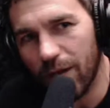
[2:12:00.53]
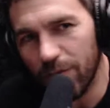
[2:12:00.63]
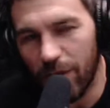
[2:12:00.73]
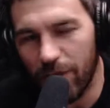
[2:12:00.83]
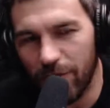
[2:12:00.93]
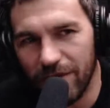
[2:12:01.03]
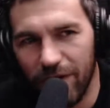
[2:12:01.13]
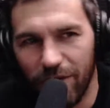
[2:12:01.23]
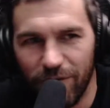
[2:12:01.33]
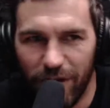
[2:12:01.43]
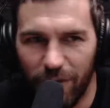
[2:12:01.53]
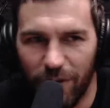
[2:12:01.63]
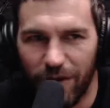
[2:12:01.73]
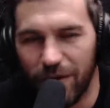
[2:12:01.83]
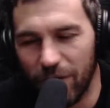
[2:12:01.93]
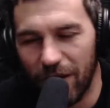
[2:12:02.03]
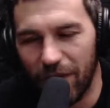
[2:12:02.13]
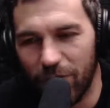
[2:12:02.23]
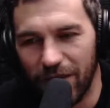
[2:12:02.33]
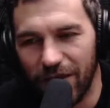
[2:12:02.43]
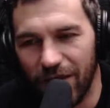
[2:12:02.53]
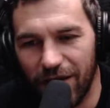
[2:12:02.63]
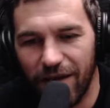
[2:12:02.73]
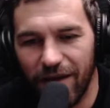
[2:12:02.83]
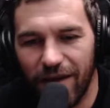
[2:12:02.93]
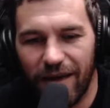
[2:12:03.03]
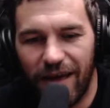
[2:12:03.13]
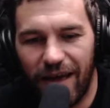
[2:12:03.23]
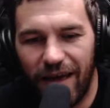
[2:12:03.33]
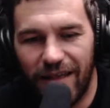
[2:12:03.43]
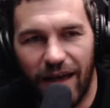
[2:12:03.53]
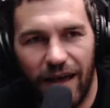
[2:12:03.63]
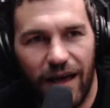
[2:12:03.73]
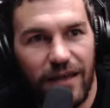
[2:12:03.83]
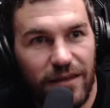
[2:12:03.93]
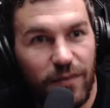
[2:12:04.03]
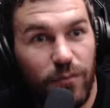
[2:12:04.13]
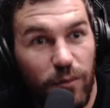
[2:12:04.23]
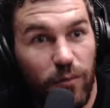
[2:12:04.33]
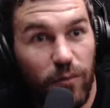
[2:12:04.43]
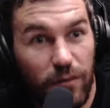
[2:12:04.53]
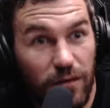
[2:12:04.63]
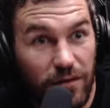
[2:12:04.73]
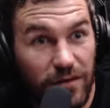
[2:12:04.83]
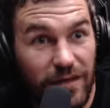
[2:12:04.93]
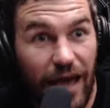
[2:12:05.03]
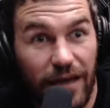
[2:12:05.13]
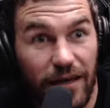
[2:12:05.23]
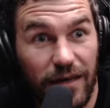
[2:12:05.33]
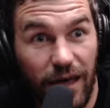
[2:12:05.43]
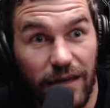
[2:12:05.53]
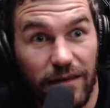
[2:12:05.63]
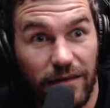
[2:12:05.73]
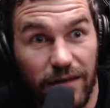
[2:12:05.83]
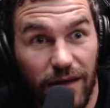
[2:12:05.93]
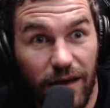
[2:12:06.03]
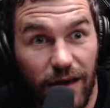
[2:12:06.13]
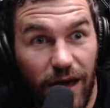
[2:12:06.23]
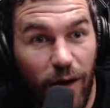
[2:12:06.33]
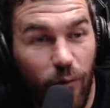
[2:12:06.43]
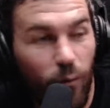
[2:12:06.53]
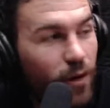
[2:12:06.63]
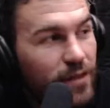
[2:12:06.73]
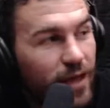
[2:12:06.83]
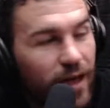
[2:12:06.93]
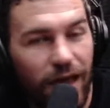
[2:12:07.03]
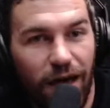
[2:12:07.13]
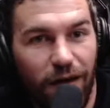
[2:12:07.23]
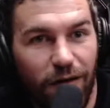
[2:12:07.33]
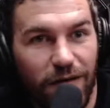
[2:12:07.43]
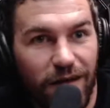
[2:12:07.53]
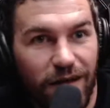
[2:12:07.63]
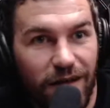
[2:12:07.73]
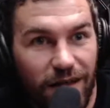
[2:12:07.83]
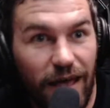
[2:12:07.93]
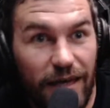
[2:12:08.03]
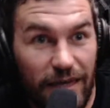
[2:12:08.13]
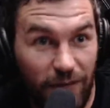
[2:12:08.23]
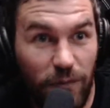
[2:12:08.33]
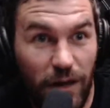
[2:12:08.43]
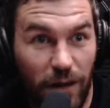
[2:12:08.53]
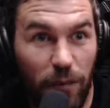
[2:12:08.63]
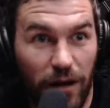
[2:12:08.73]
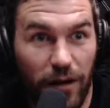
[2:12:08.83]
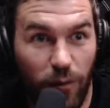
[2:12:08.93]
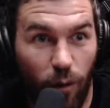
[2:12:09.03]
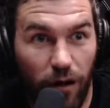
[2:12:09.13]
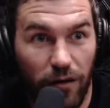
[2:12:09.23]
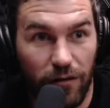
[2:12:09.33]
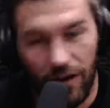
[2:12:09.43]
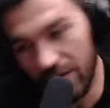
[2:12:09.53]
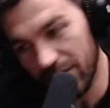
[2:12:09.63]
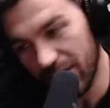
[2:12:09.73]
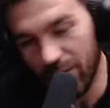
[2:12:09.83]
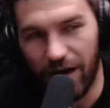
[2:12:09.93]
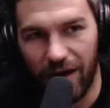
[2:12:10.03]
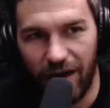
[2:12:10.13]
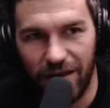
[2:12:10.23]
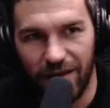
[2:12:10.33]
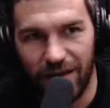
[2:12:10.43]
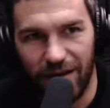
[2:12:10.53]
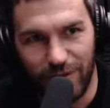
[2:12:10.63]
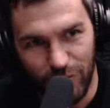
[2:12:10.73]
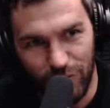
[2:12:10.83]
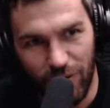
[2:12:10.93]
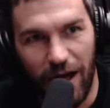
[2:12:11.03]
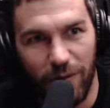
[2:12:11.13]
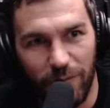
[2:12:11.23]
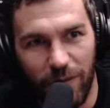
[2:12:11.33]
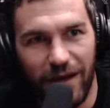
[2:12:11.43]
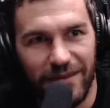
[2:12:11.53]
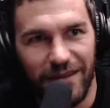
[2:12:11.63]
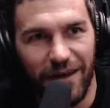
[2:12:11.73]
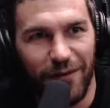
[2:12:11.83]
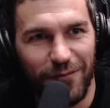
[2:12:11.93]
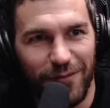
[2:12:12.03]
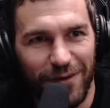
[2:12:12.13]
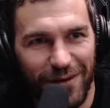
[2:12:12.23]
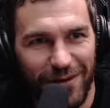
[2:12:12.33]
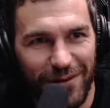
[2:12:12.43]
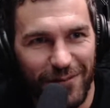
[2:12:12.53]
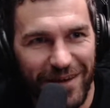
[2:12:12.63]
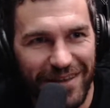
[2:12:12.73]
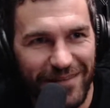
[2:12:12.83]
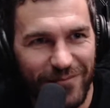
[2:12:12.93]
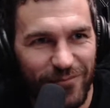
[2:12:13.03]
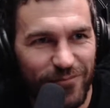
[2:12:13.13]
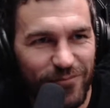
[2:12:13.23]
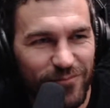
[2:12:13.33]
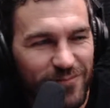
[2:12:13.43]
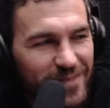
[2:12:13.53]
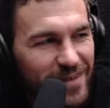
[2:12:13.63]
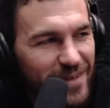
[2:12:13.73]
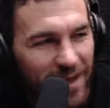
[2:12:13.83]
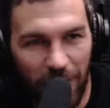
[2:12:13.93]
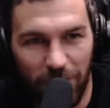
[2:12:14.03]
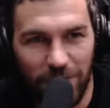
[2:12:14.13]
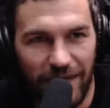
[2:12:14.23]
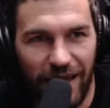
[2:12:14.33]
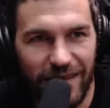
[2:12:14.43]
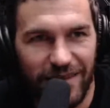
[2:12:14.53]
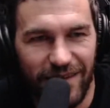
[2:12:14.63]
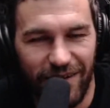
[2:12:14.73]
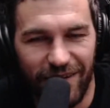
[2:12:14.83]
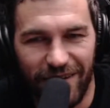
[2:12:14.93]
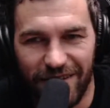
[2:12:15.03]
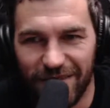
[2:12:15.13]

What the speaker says: by myself, not really, but I've been there, and I see people with a sack of kids, and what the hell? Like, give me a bucket of water, I'll stick my head in there and drown myself. You know what I mean? I'm dead serious.